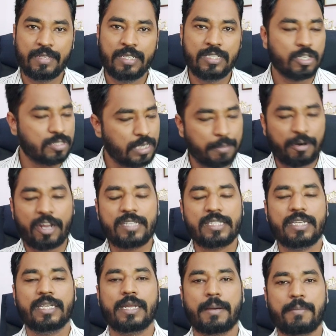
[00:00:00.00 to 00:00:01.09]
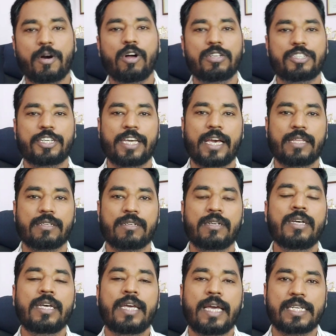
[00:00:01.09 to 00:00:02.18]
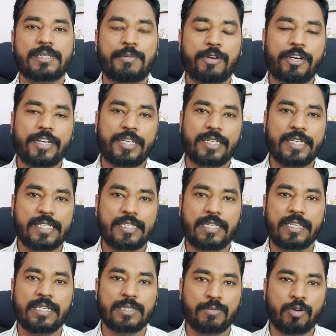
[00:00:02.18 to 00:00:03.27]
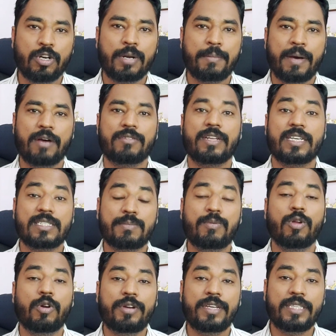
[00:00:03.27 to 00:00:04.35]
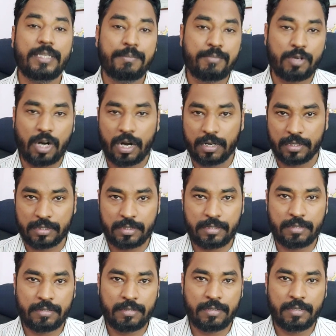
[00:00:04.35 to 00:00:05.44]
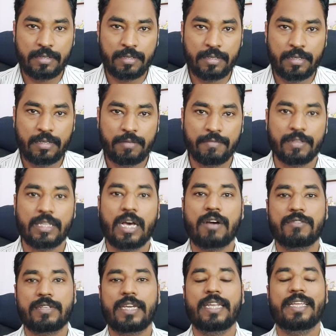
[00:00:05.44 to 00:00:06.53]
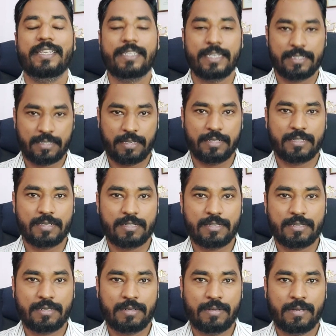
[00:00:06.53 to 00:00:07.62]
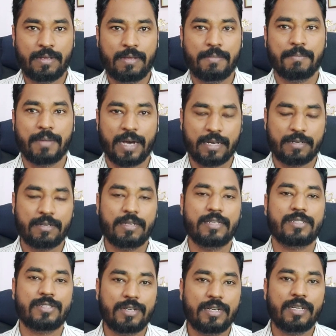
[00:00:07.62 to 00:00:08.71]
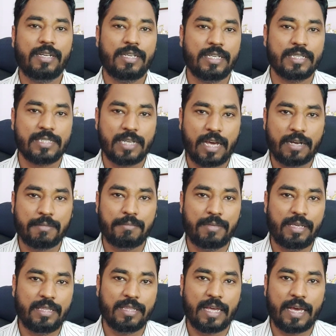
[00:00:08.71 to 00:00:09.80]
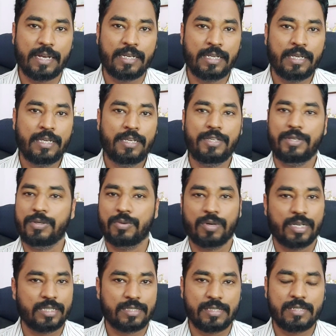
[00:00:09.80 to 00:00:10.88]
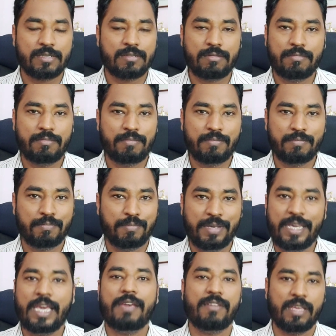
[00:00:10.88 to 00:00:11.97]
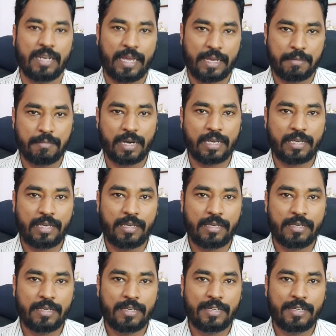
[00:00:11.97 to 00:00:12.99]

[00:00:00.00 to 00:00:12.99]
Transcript: So summarizing it up all together, Exploratory testing is more about exploring the product without any test cases. But it certainly does not mean that you are just behaving like monkey